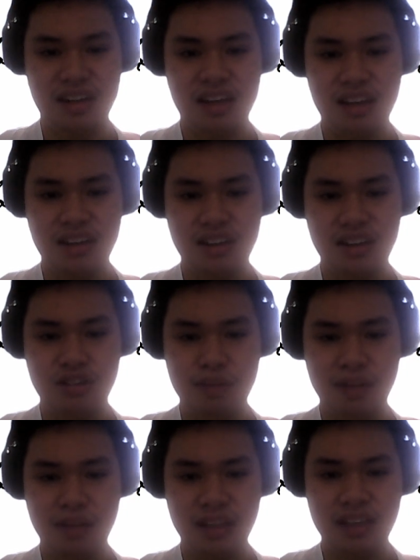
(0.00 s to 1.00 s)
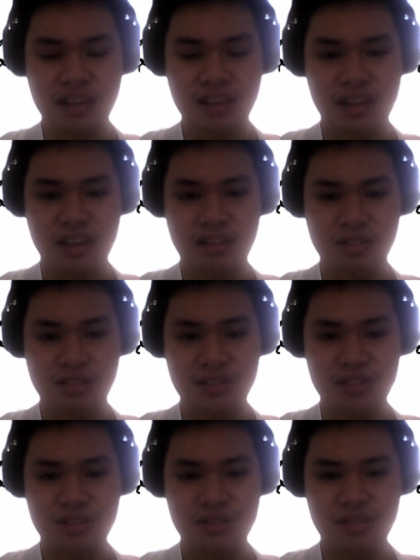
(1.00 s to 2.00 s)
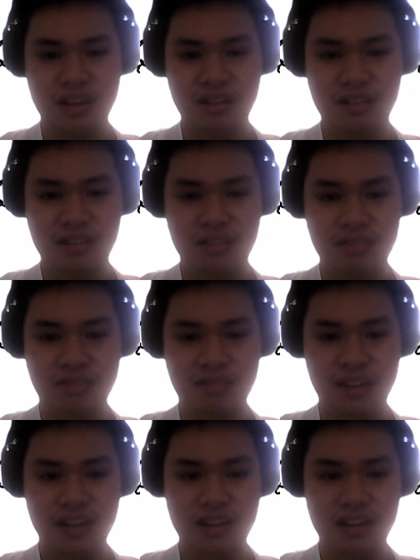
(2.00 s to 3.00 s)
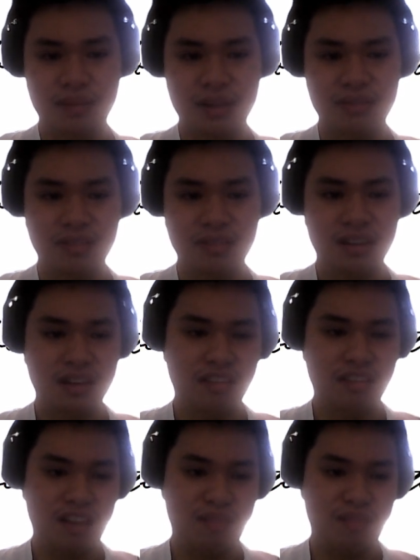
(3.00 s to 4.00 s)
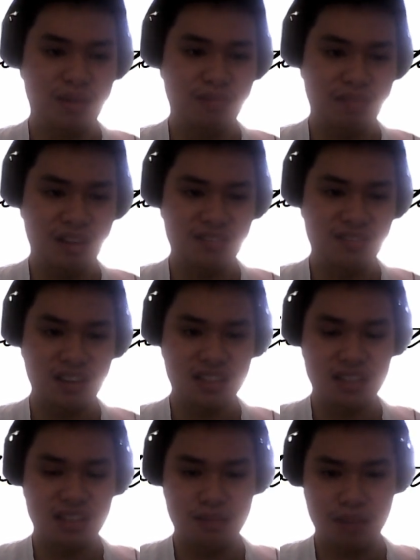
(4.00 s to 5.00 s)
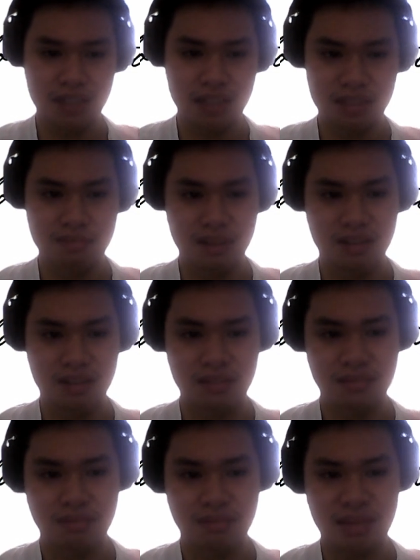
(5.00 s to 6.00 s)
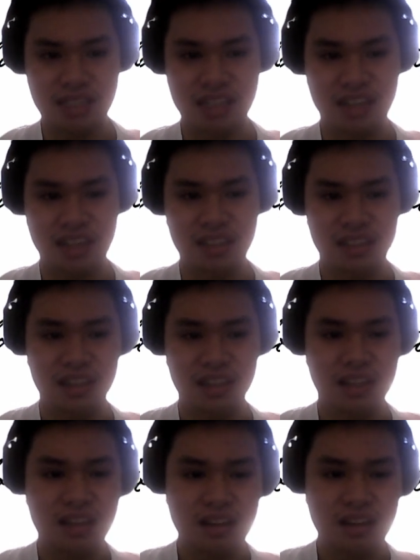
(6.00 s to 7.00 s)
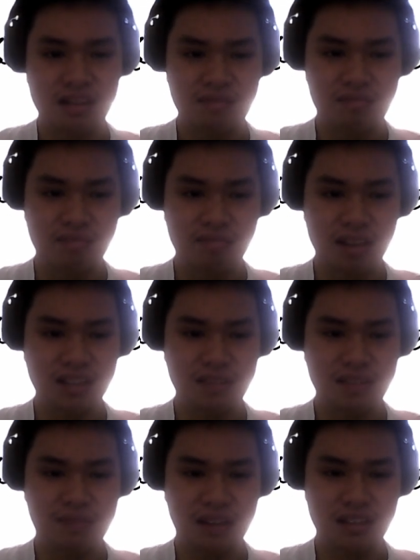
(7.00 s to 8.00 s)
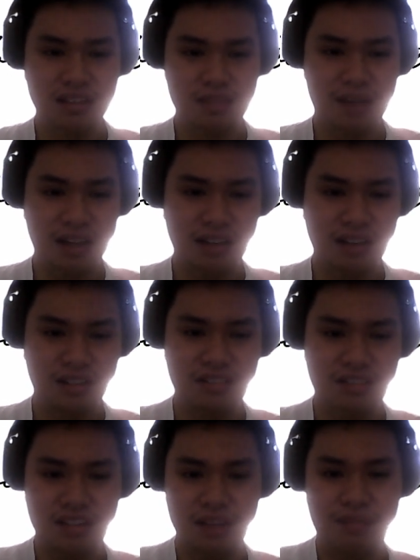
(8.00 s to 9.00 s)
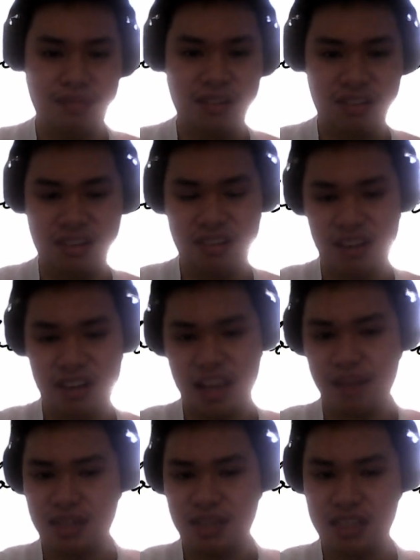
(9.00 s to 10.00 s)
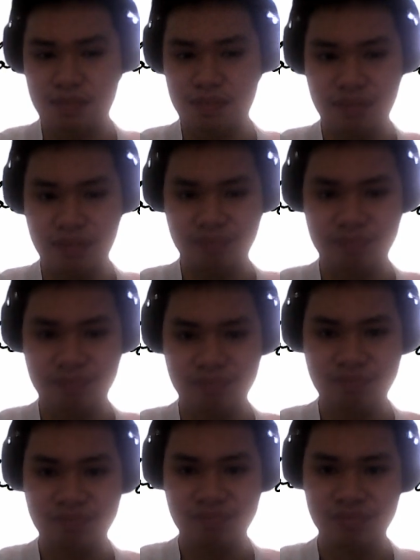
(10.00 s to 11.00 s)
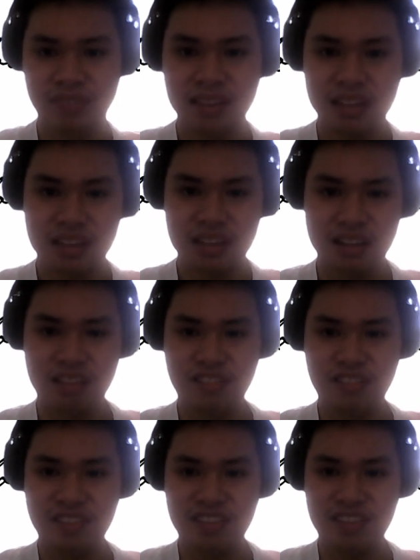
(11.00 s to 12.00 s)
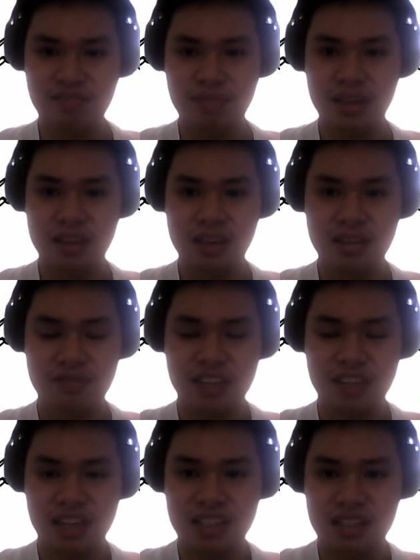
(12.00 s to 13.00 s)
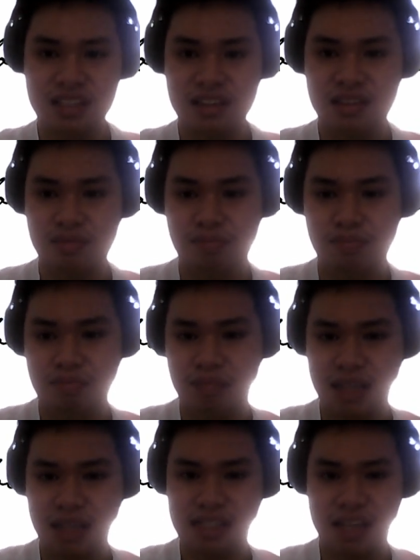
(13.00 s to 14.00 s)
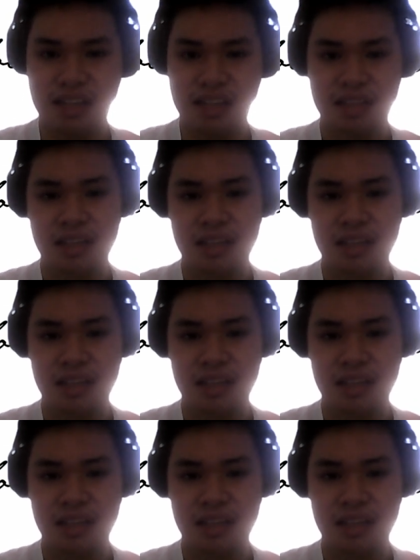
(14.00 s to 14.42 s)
IEEE 802.1w. Rapid PBSD plus symbol, plus sign. Multiple Spanning Tree Protocol or MSTP. The overview of PBSD plus sign.